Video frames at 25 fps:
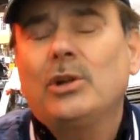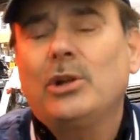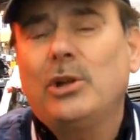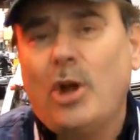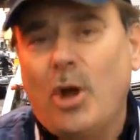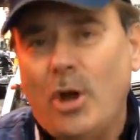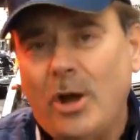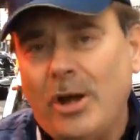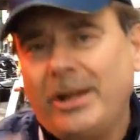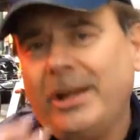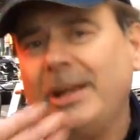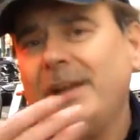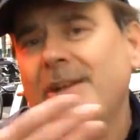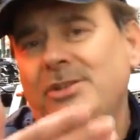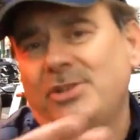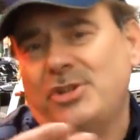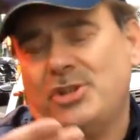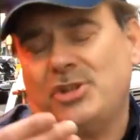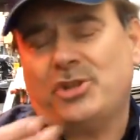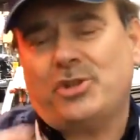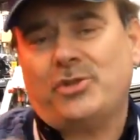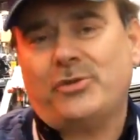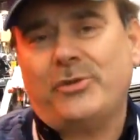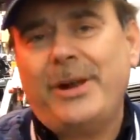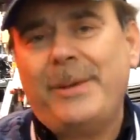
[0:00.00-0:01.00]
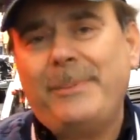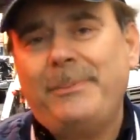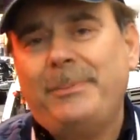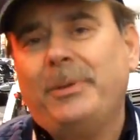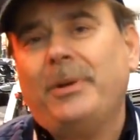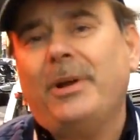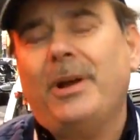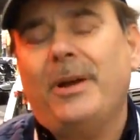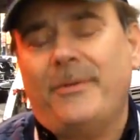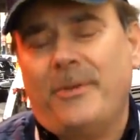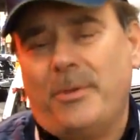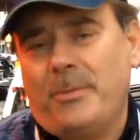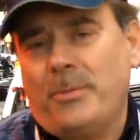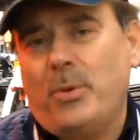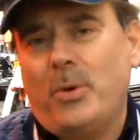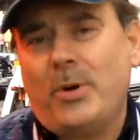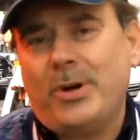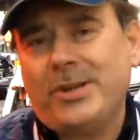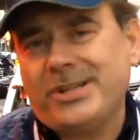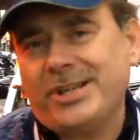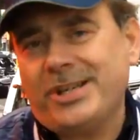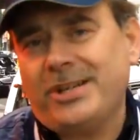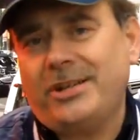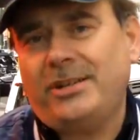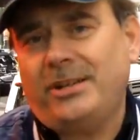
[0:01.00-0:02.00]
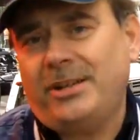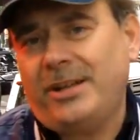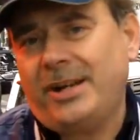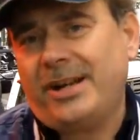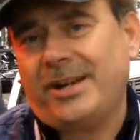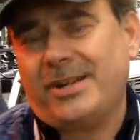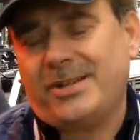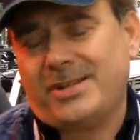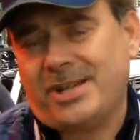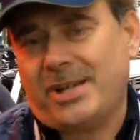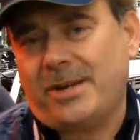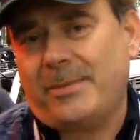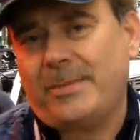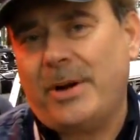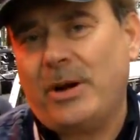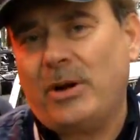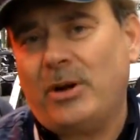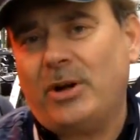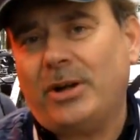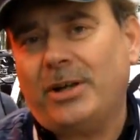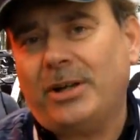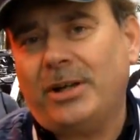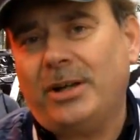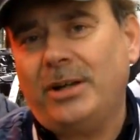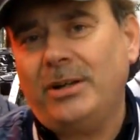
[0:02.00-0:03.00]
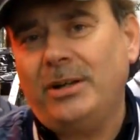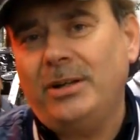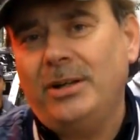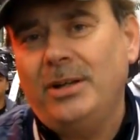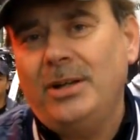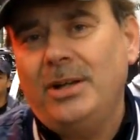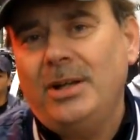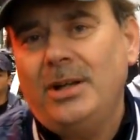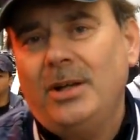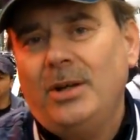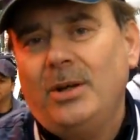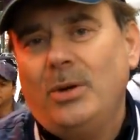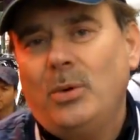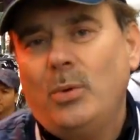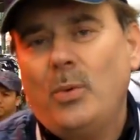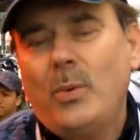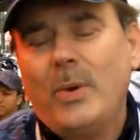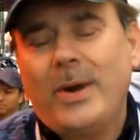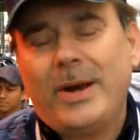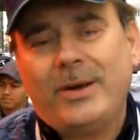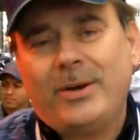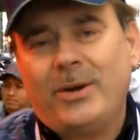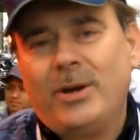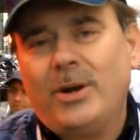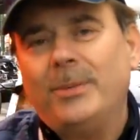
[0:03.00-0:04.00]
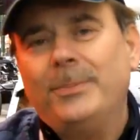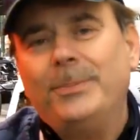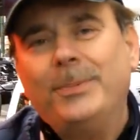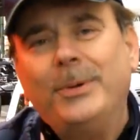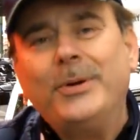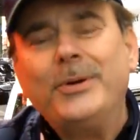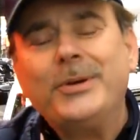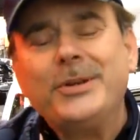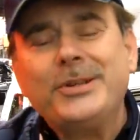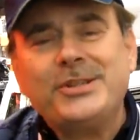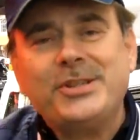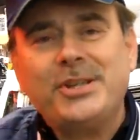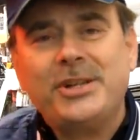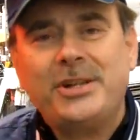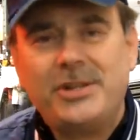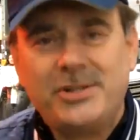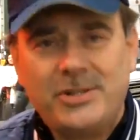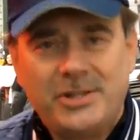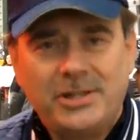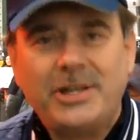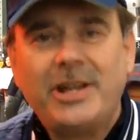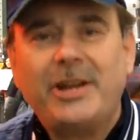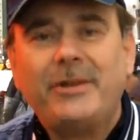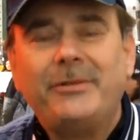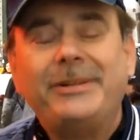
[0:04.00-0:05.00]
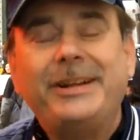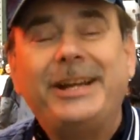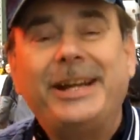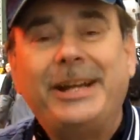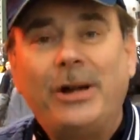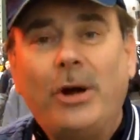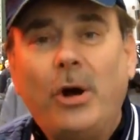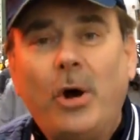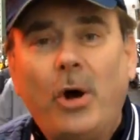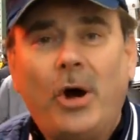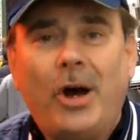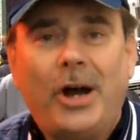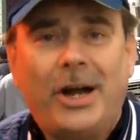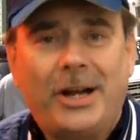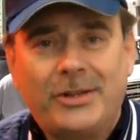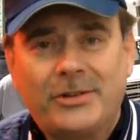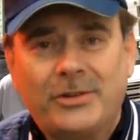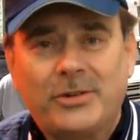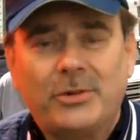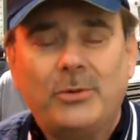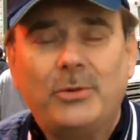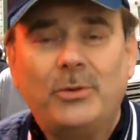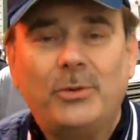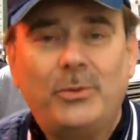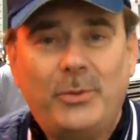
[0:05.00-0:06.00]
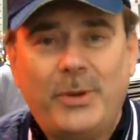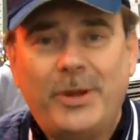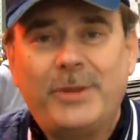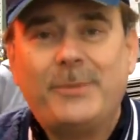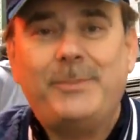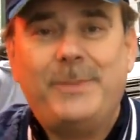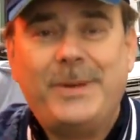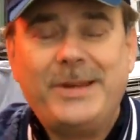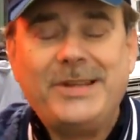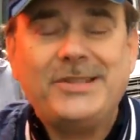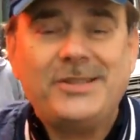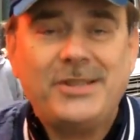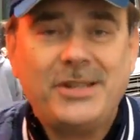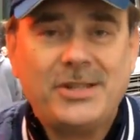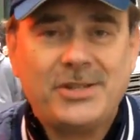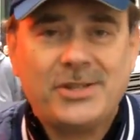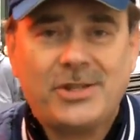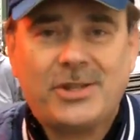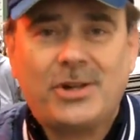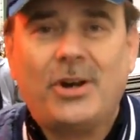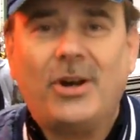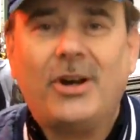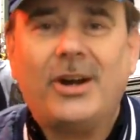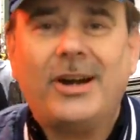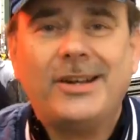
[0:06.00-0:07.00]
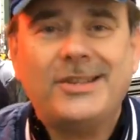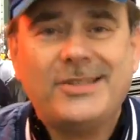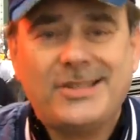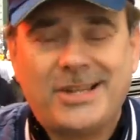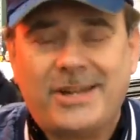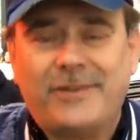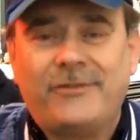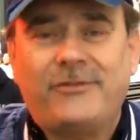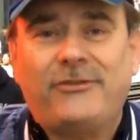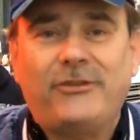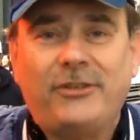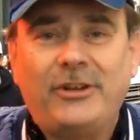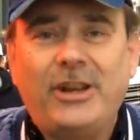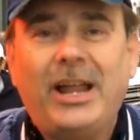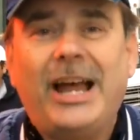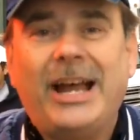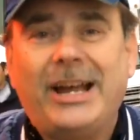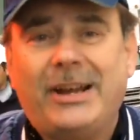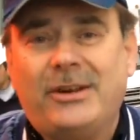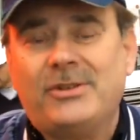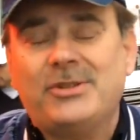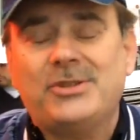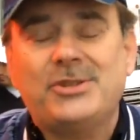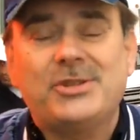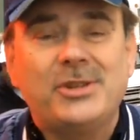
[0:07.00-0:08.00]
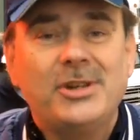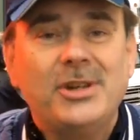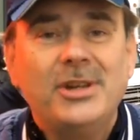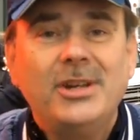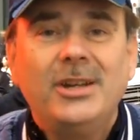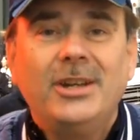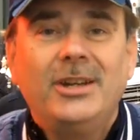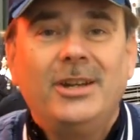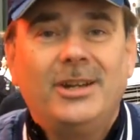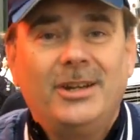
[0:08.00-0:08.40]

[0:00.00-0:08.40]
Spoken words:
longest strip of abortion clinics in America, where abortion is literally hawked with business cards and flyers